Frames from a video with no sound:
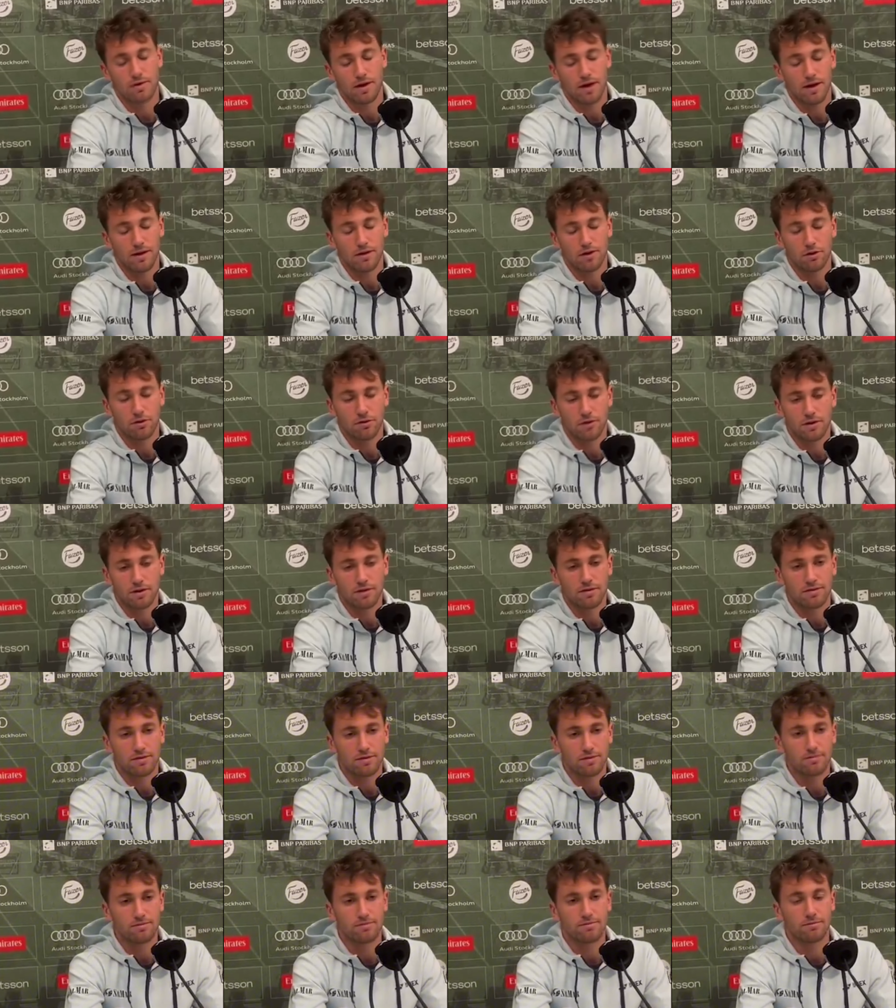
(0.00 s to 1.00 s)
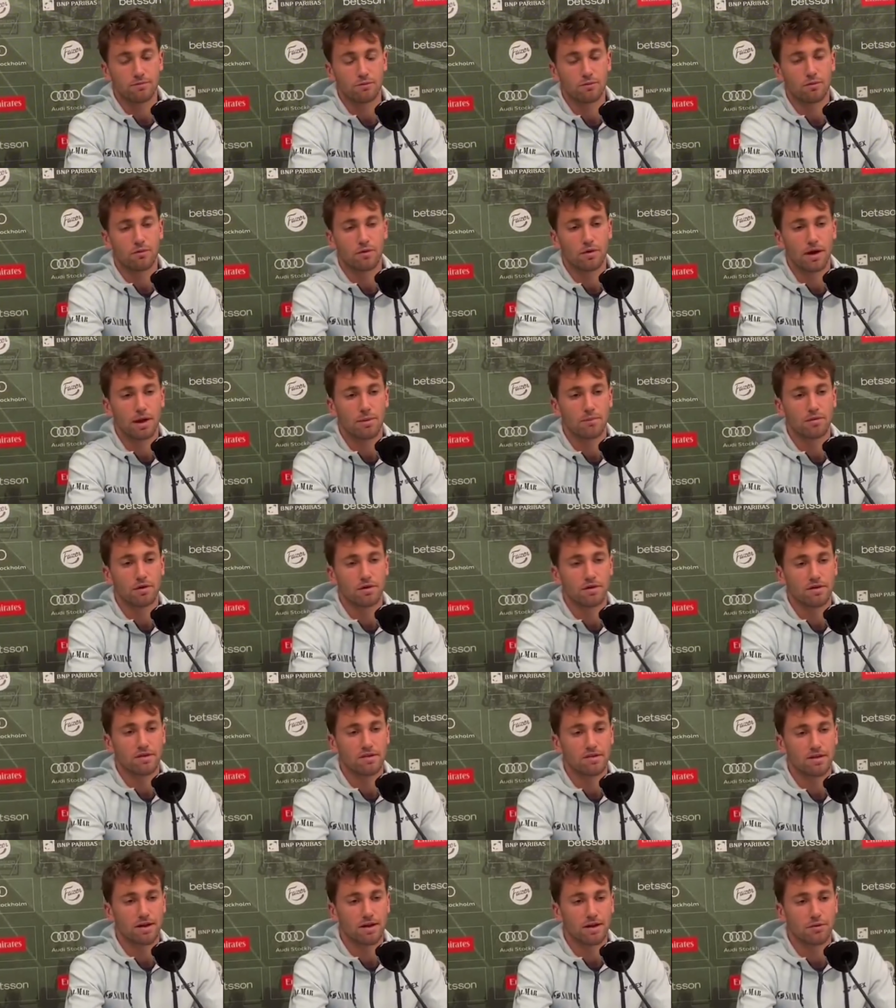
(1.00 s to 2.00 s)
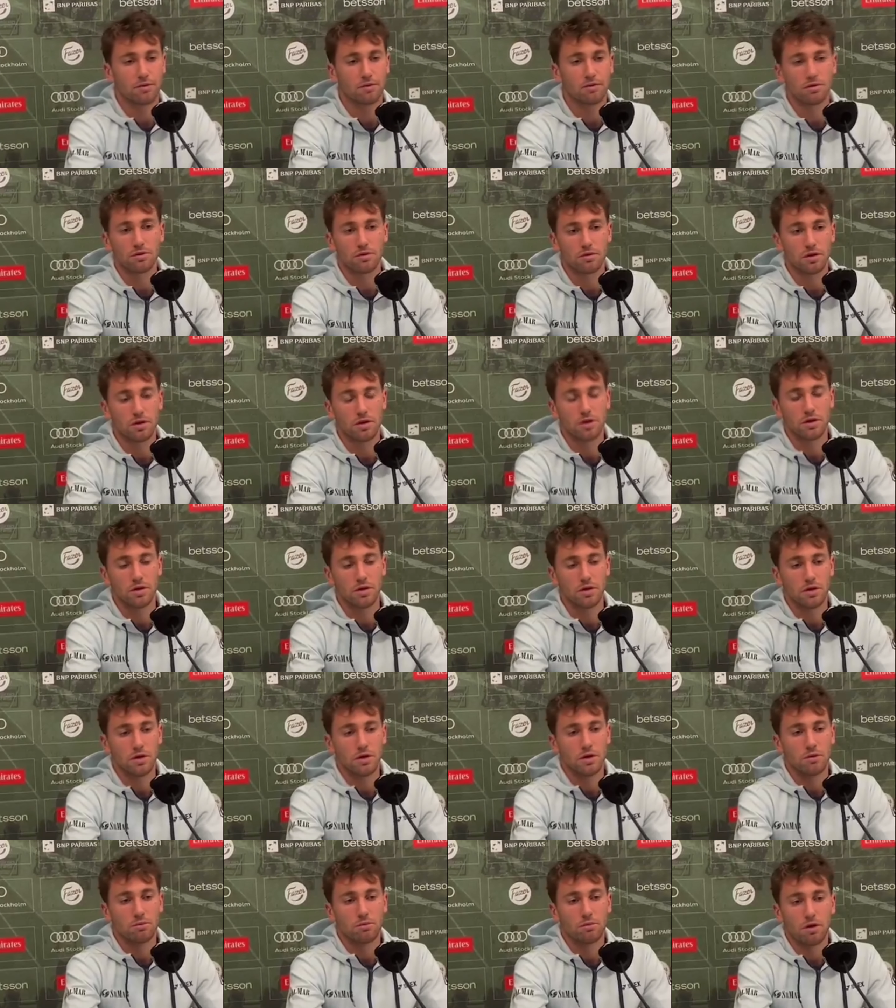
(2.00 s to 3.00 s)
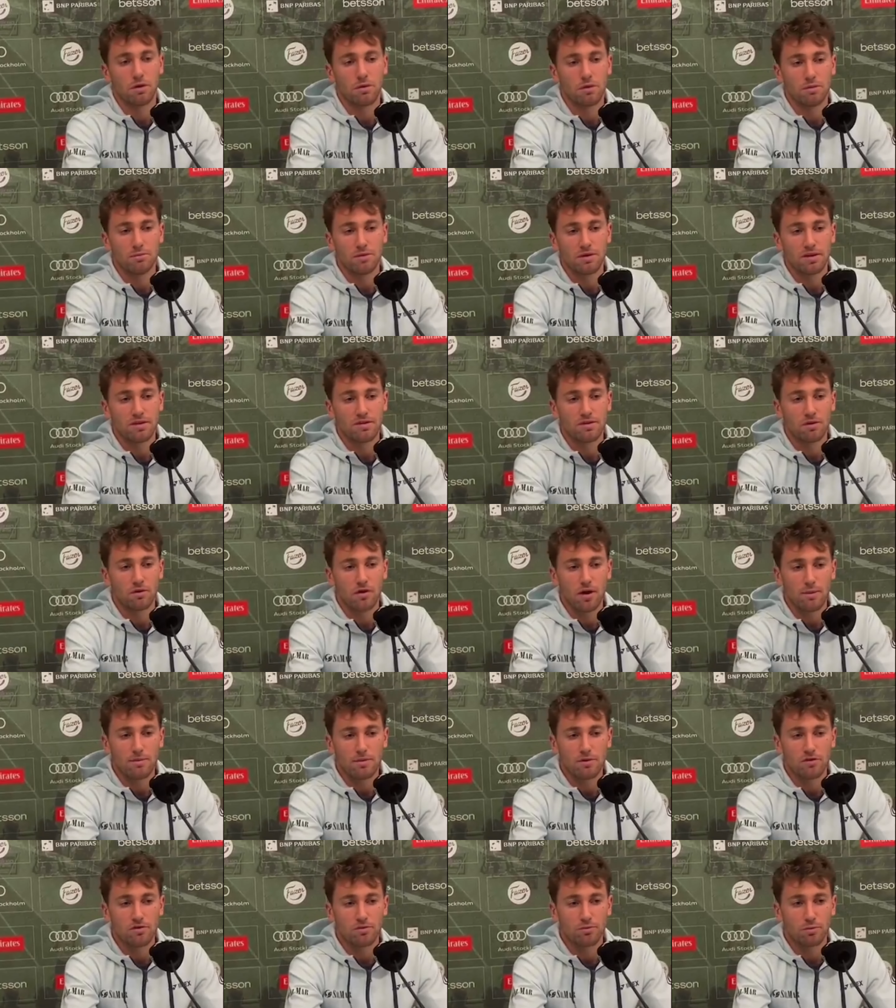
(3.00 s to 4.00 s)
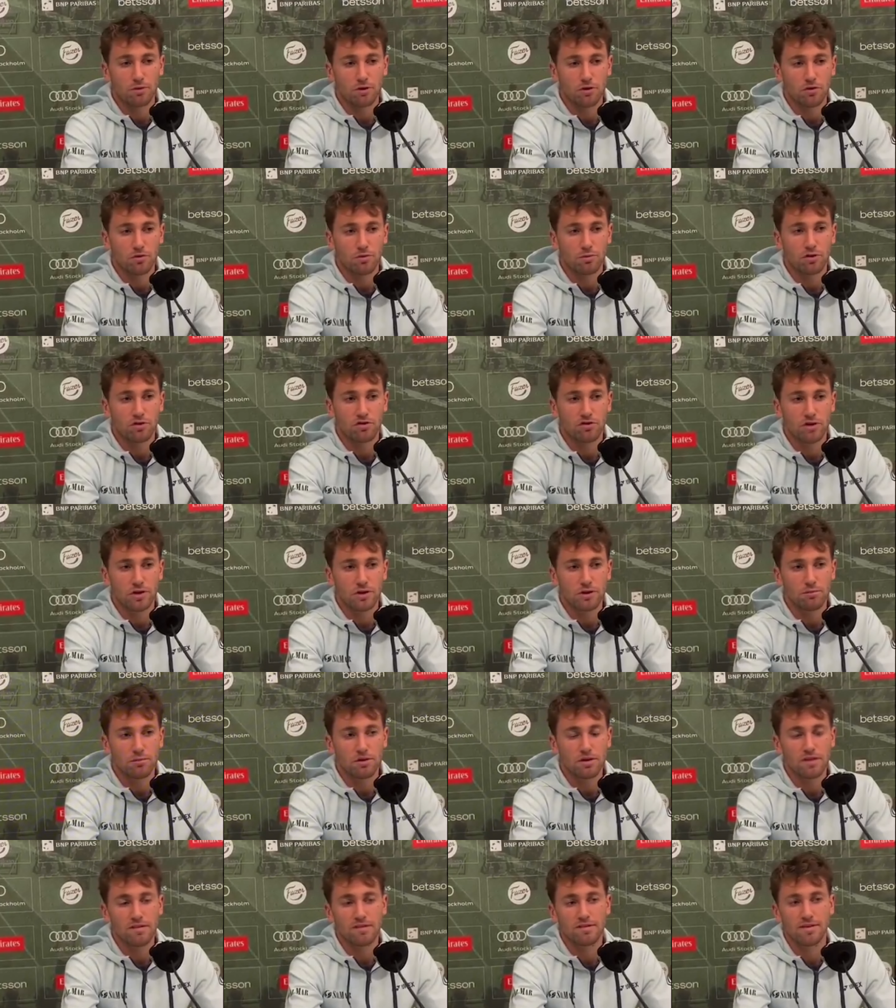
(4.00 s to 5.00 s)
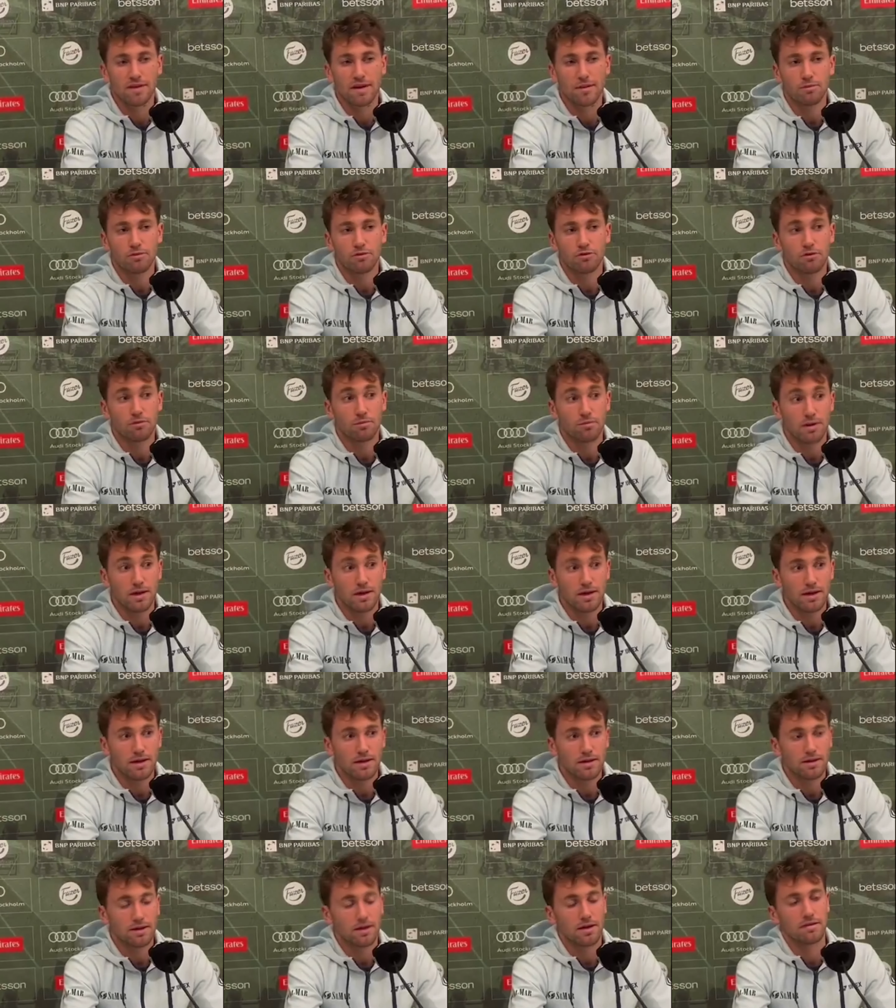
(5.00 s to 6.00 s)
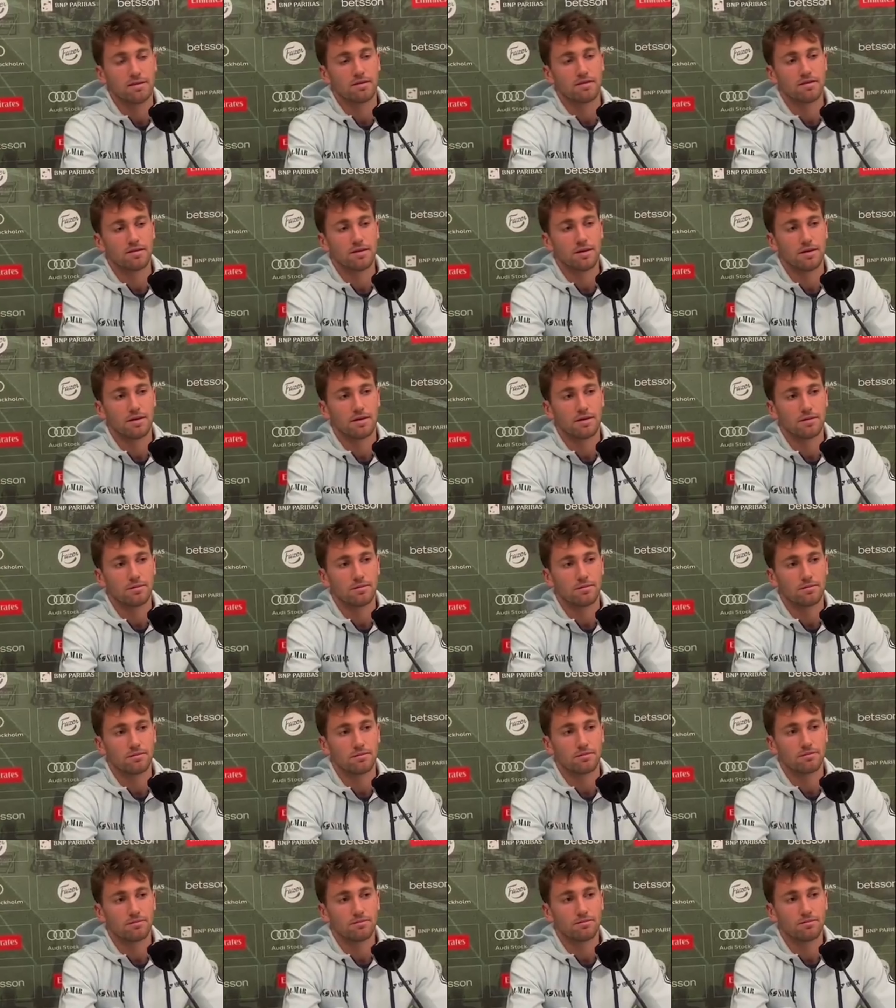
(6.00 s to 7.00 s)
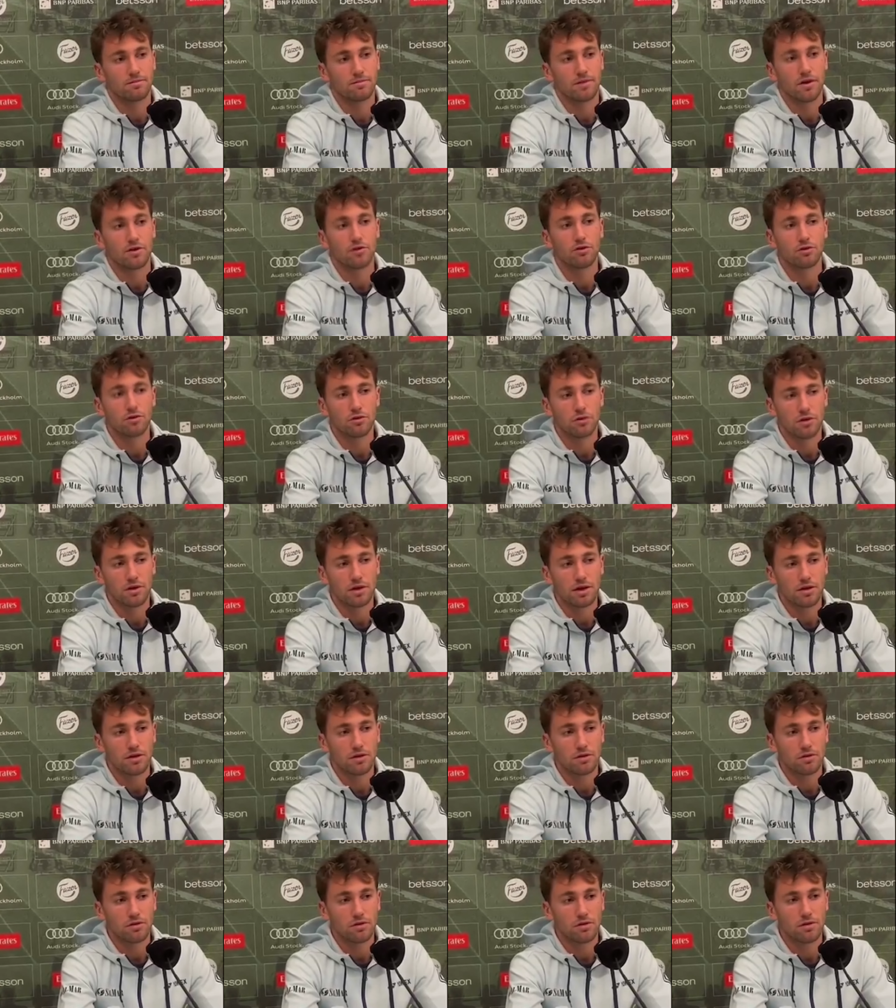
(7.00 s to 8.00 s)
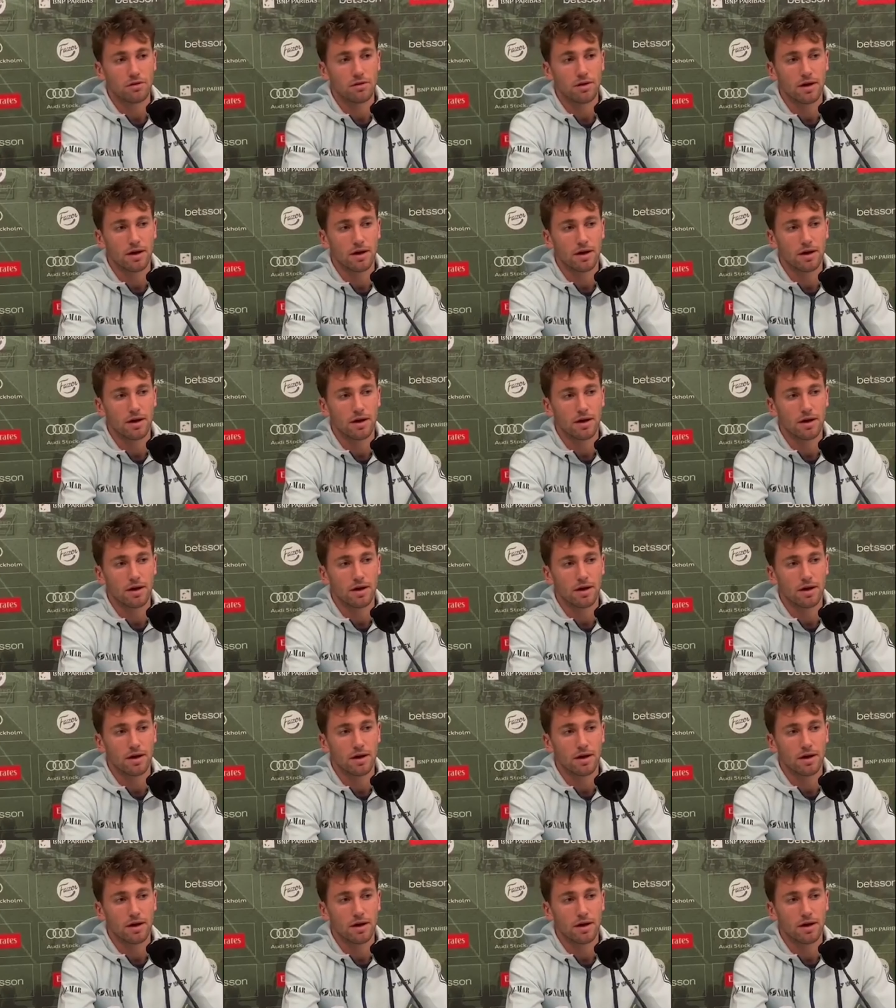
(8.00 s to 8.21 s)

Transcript: I know that what I'm gonna say will probably be described as sport washing, but it seems to me that their new leader,